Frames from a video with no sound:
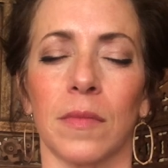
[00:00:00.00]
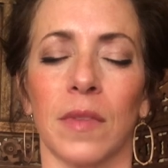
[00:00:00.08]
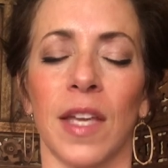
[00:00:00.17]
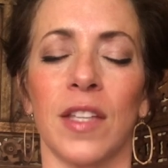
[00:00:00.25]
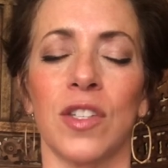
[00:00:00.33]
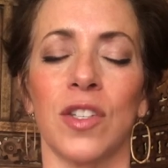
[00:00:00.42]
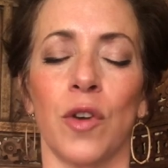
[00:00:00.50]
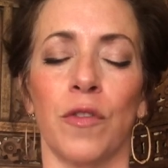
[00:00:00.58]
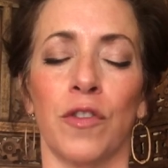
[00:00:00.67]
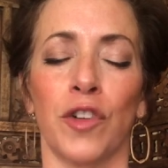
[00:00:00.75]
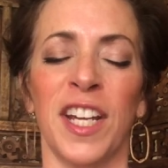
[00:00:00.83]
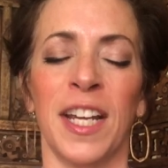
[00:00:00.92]
It's so
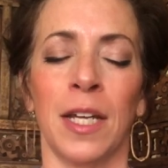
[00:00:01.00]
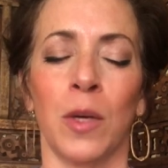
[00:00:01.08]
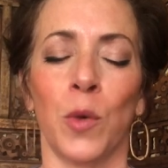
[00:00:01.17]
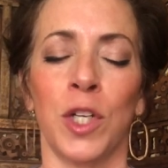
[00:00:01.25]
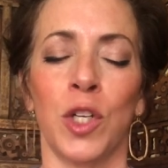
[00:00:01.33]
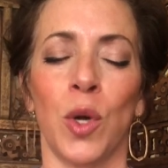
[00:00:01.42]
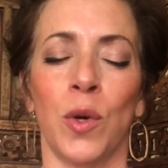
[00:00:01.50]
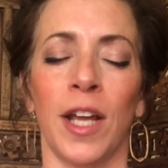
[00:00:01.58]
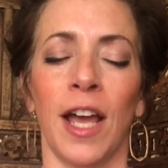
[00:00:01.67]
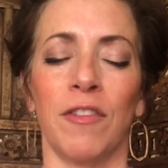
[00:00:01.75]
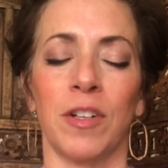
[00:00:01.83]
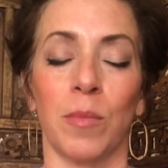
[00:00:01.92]
freeing when you don't
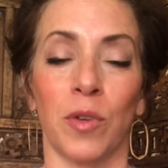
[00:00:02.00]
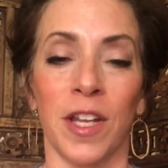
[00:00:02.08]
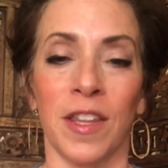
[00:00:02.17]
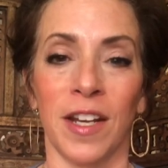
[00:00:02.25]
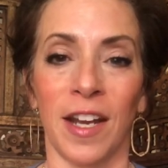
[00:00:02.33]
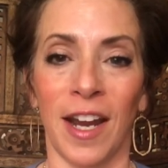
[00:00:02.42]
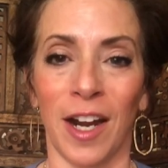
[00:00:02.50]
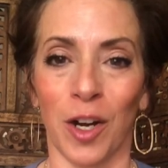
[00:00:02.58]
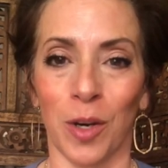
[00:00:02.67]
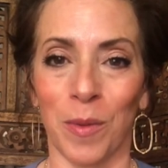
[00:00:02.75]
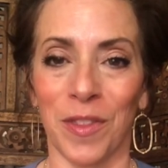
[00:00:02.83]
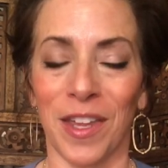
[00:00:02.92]
have to breathe in
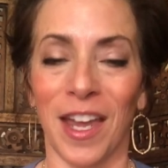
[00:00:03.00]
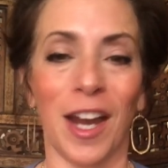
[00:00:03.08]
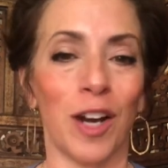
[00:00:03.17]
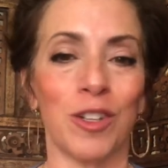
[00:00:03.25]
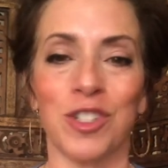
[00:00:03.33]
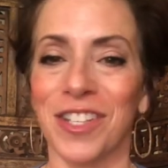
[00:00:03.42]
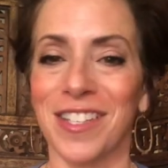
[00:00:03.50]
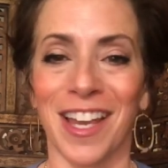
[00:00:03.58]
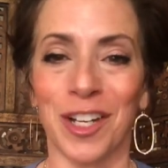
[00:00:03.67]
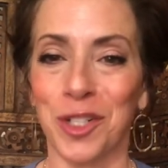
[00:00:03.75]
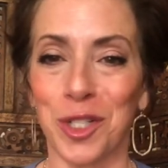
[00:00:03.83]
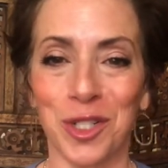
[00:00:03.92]
air, but the air just
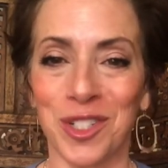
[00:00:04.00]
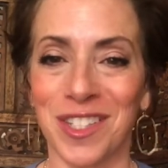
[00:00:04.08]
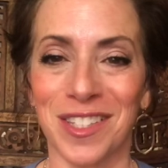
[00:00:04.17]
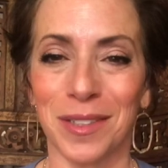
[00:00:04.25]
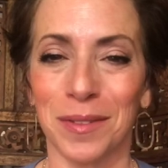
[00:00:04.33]
enters.